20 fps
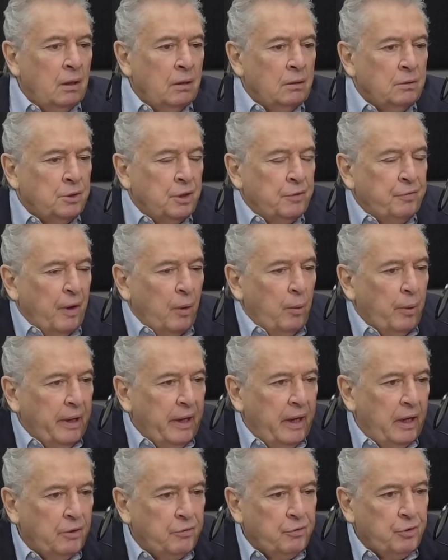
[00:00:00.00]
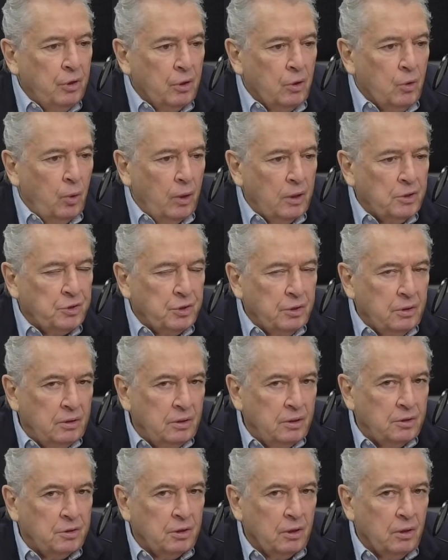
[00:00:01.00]
Chief, I want to ask you a question
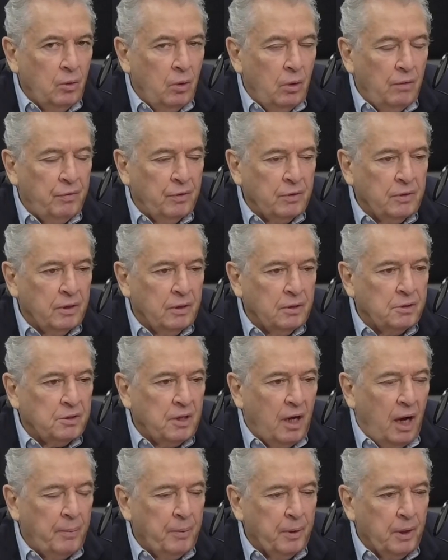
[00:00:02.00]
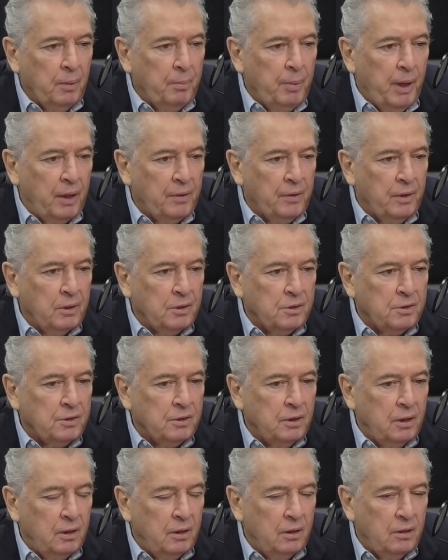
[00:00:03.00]
just to go off onto this topic about
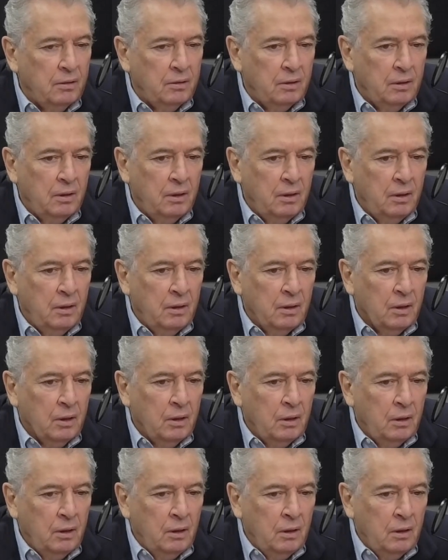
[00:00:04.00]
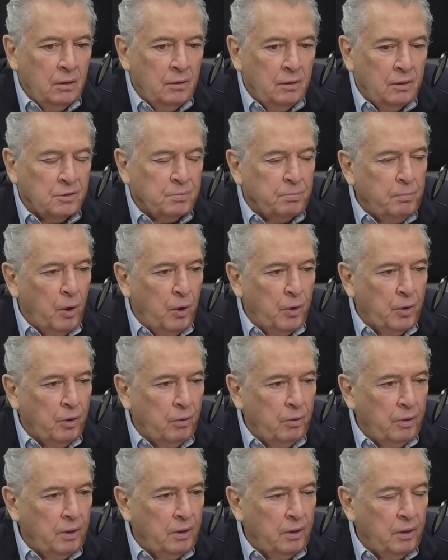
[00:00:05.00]
this uh, this
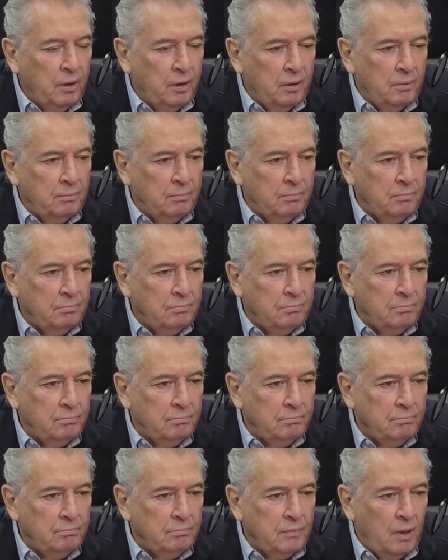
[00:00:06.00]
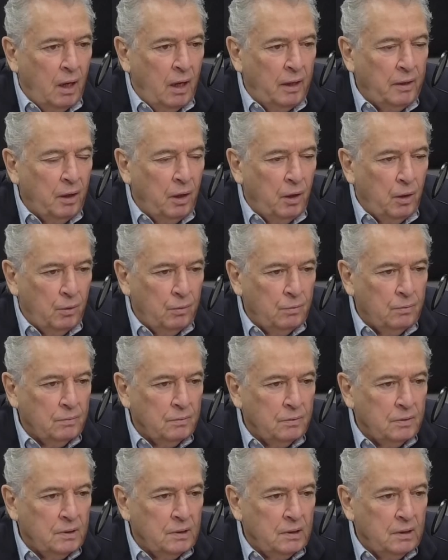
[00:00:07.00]
murder in um, Idaho.
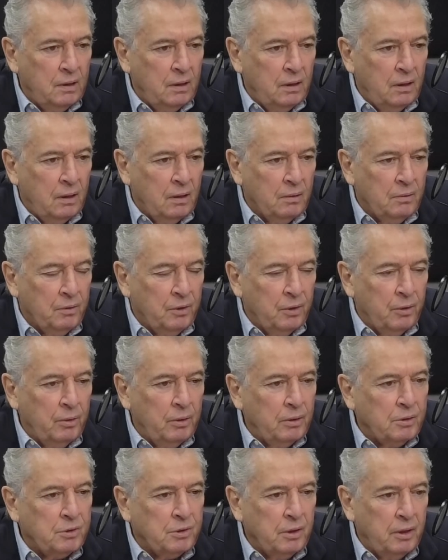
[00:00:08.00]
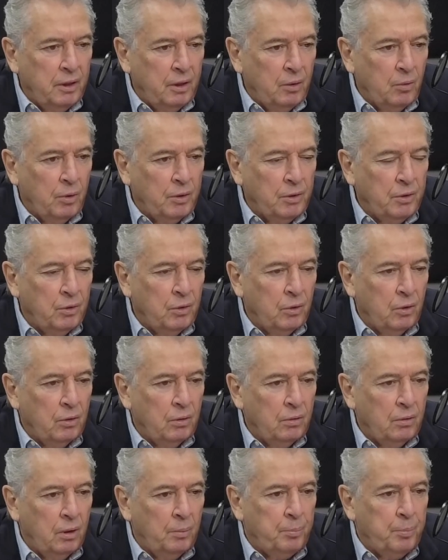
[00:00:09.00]
Curious to hear what
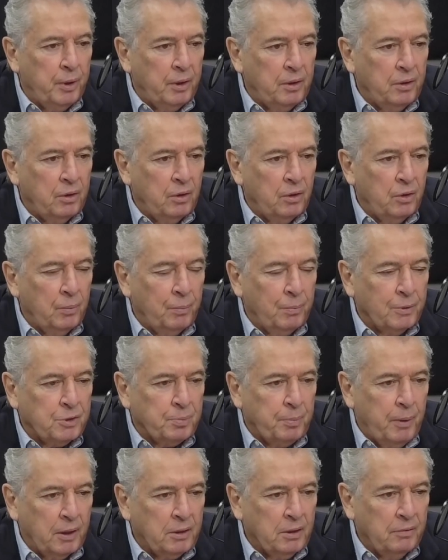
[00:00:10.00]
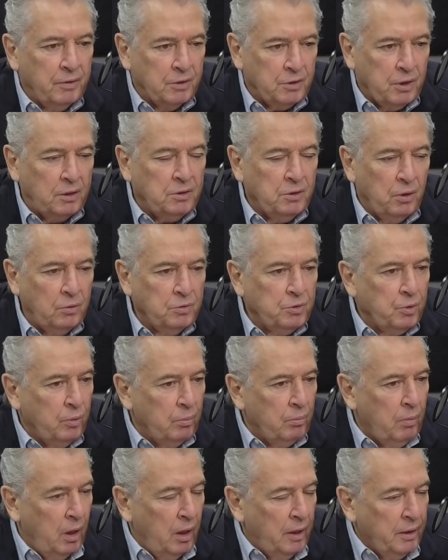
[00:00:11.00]
your opinion or your perspective is. I told you
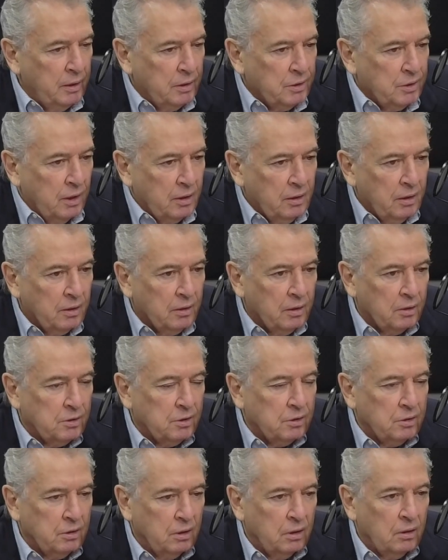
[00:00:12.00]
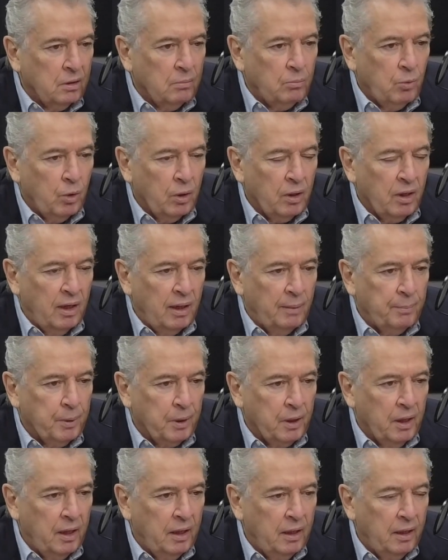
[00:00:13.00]
what mine is. I think this is a little more
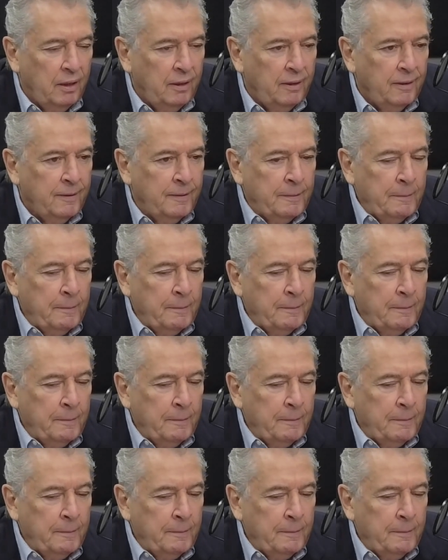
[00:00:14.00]
complicated